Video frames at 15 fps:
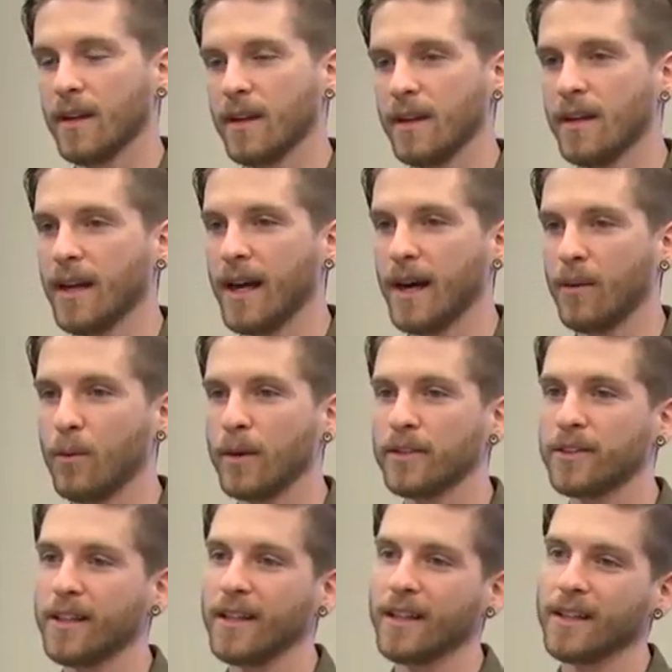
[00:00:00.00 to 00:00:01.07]
Yeah,
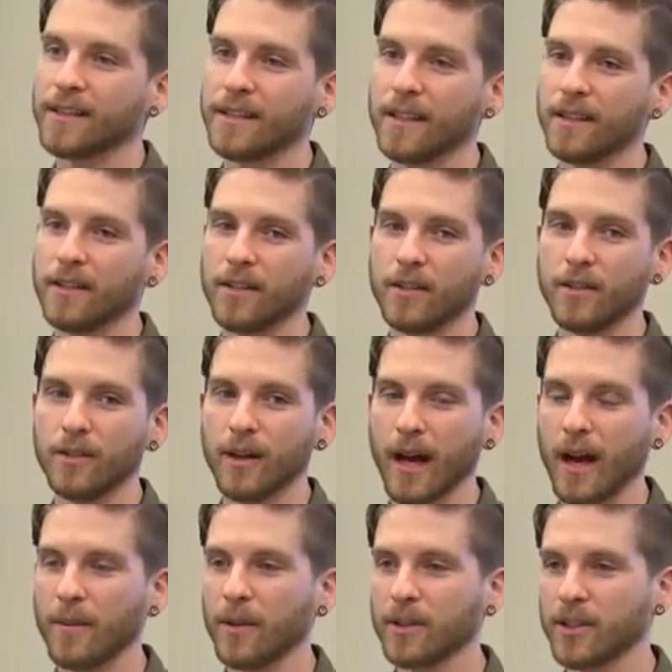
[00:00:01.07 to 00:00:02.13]
which then it gets into
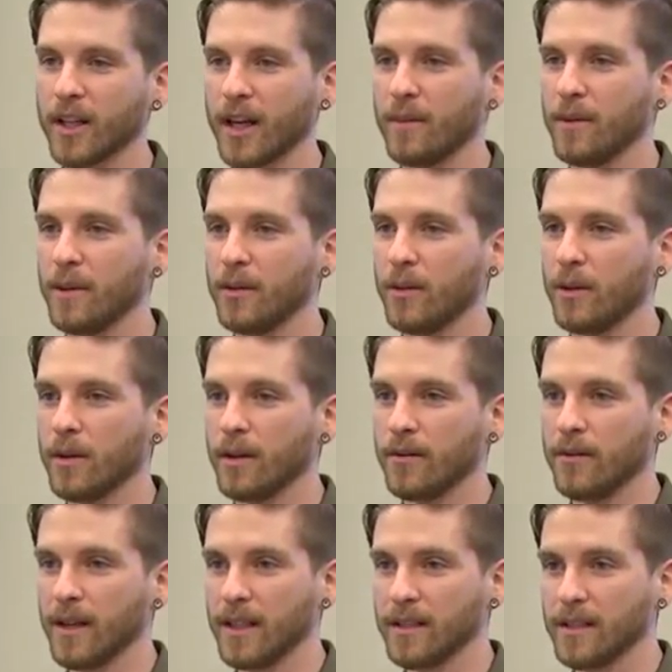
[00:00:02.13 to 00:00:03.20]
how much time do you want to
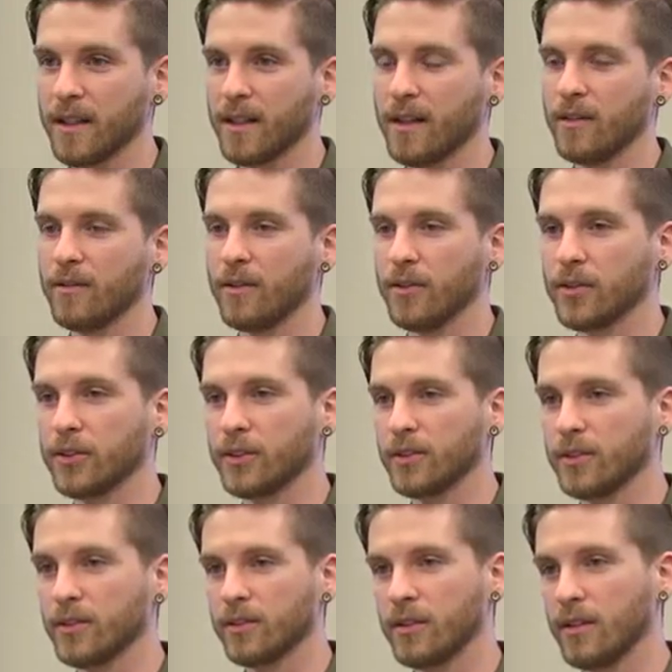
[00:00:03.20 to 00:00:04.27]
invest in it
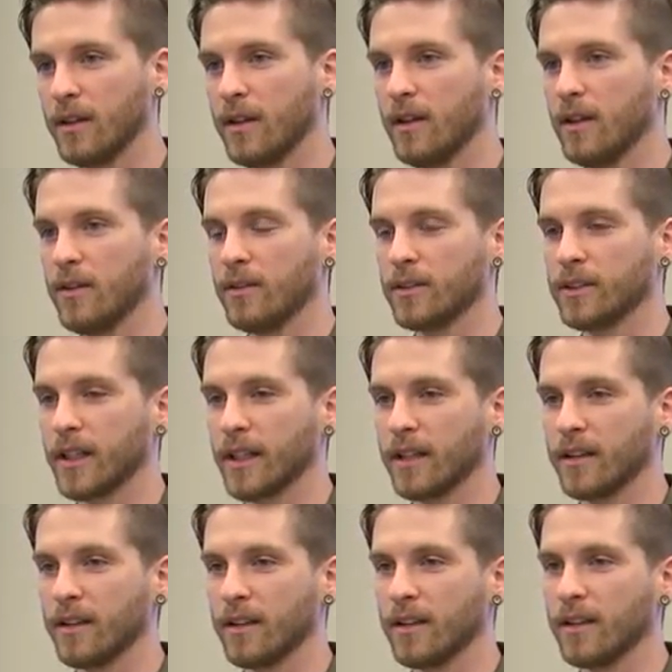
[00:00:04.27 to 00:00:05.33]
versus
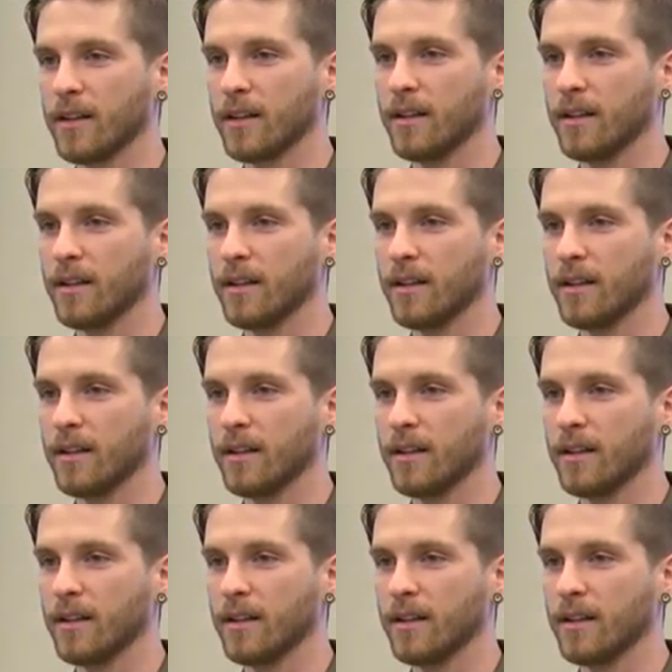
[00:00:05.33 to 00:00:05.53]
recycling.